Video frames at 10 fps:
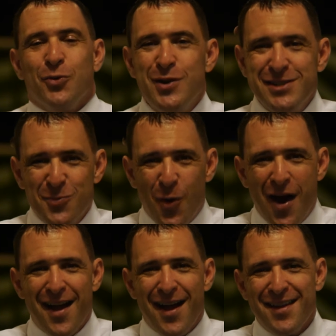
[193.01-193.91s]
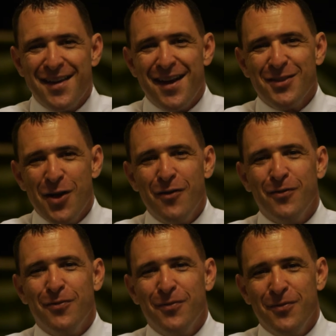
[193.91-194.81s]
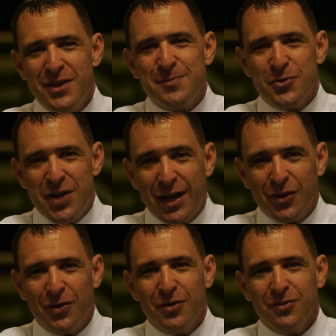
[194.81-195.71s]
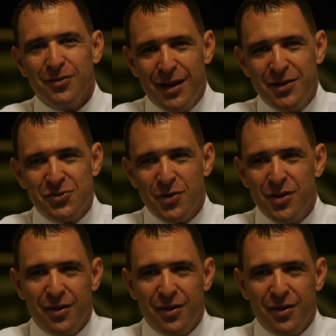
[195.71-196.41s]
The reason why I love this particular industry,